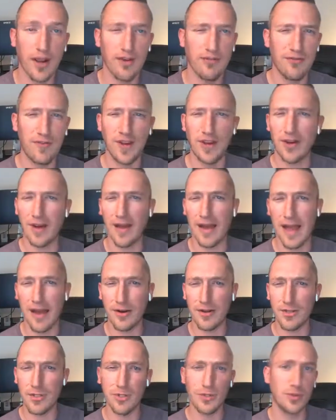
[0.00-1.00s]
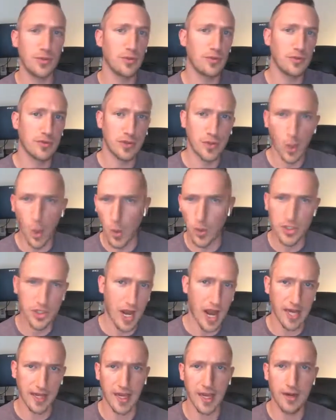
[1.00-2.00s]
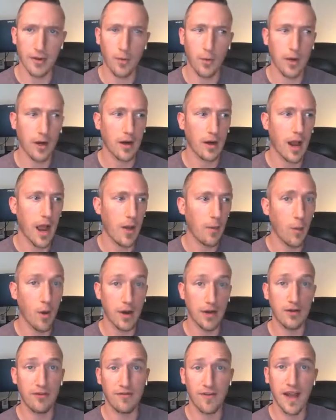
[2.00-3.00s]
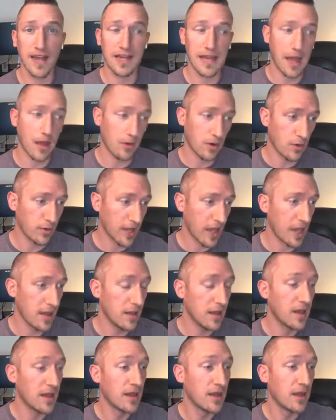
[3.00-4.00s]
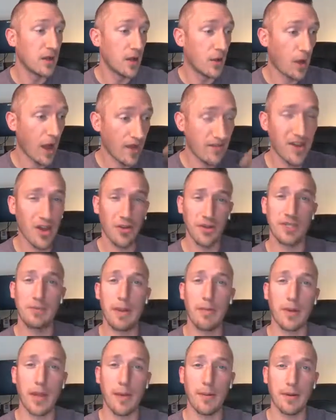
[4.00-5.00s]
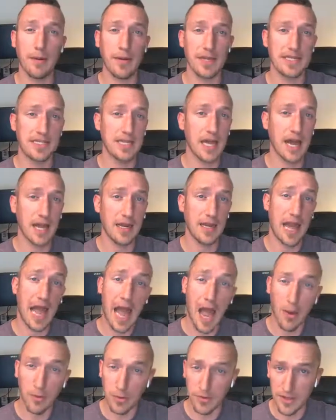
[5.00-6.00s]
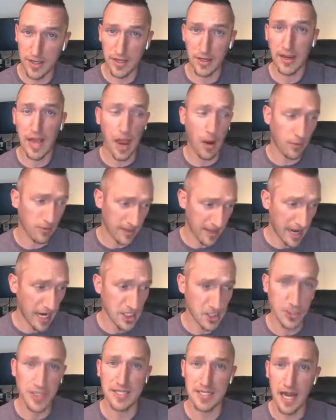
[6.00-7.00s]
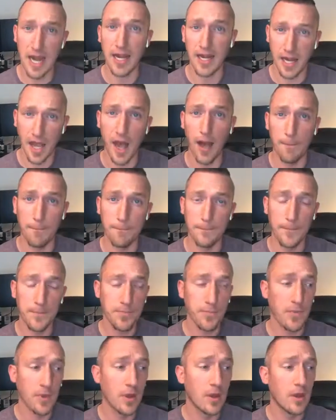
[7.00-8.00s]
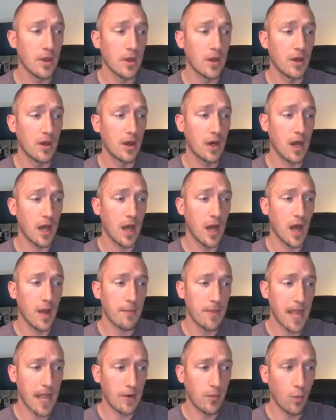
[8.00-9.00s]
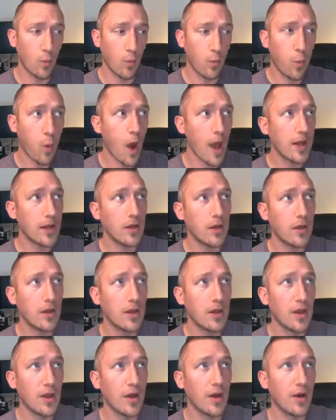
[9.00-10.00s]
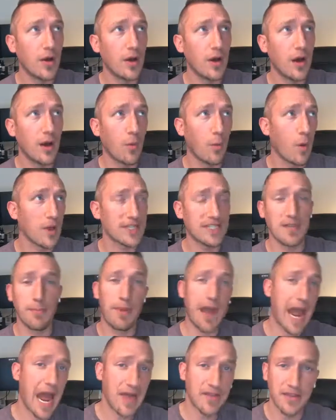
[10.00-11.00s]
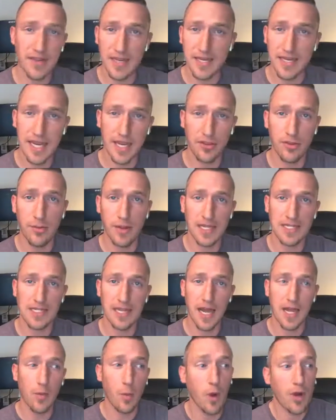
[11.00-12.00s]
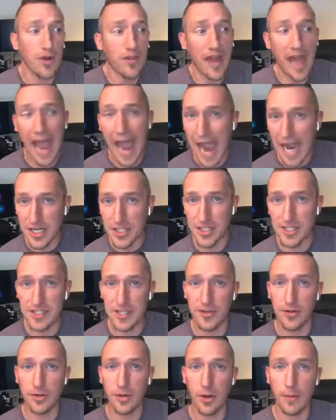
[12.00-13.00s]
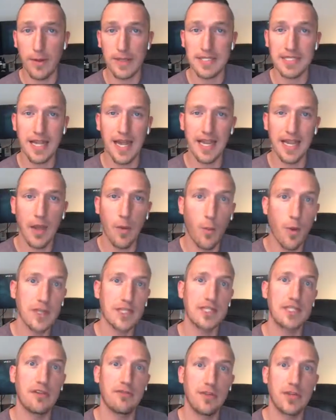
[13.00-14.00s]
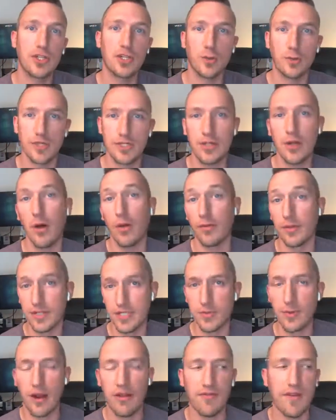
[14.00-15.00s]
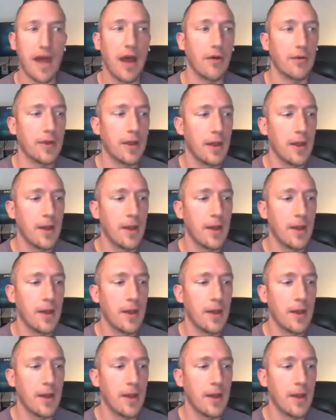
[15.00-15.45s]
and figured out how to do goal tracking, where I wanted to find out, okay, I've got all these people coming to my site, how are they actually signing up? And what's the path that they take through my site? What are the actions that they're doing on my site? And what's the eventual result? This is what I found.